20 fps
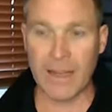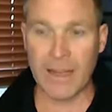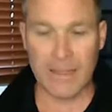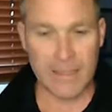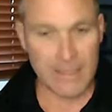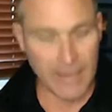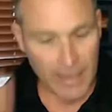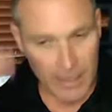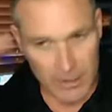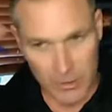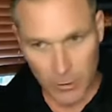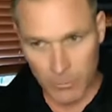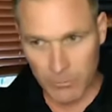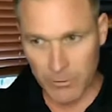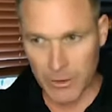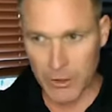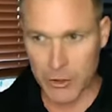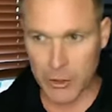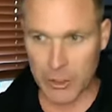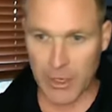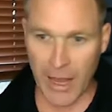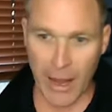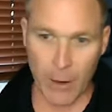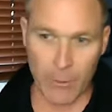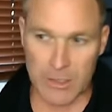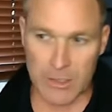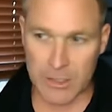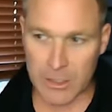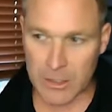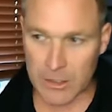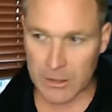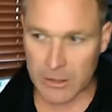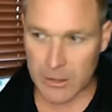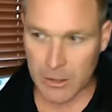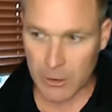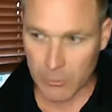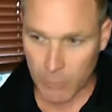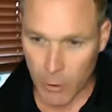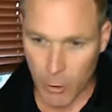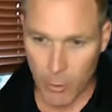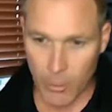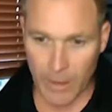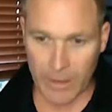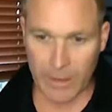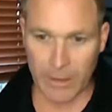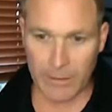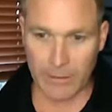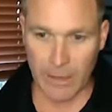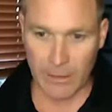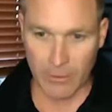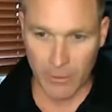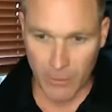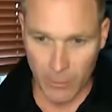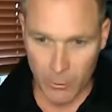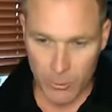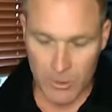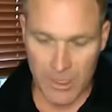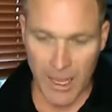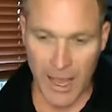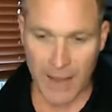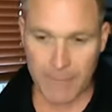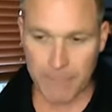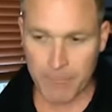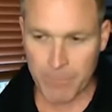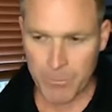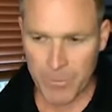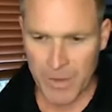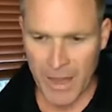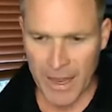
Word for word: and he's got his own vision of how he's going to grow and, enthuse that.